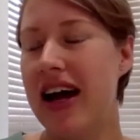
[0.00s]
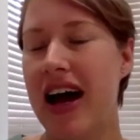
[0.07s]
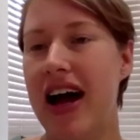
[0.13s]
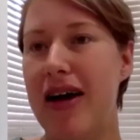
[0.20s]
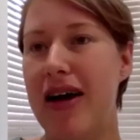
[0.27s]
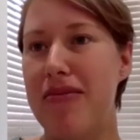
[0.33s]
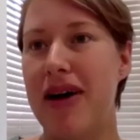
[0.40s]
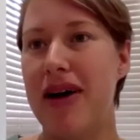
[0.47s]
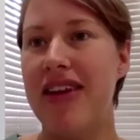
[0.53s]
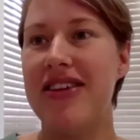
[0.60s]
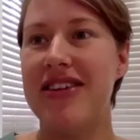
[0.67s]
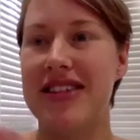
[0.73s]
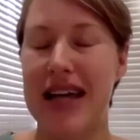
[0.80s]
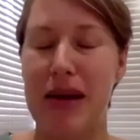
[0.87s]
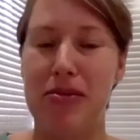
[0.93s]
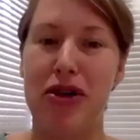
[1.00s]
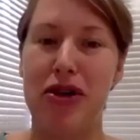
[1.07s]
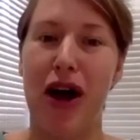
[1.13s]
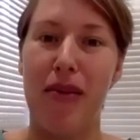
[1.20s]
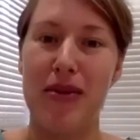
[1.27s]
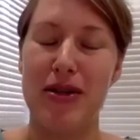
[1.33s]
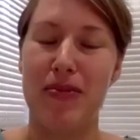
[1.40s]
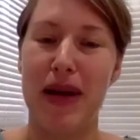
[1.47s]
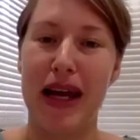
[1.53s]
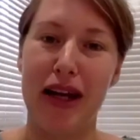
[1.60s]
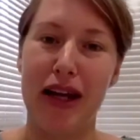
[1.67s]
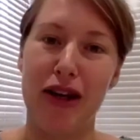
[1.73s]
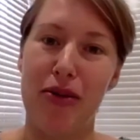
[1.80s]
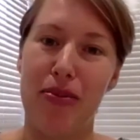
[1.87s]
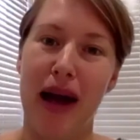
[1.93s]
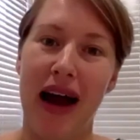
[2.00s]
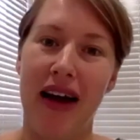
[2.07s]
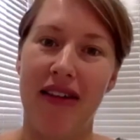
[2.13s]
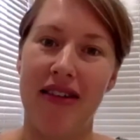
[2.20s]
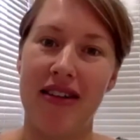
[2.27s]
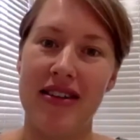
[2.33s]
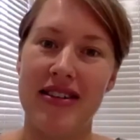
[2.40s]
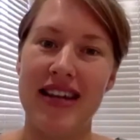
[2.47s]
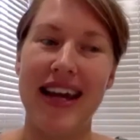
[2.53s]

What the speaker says: at the same time as being a new parent.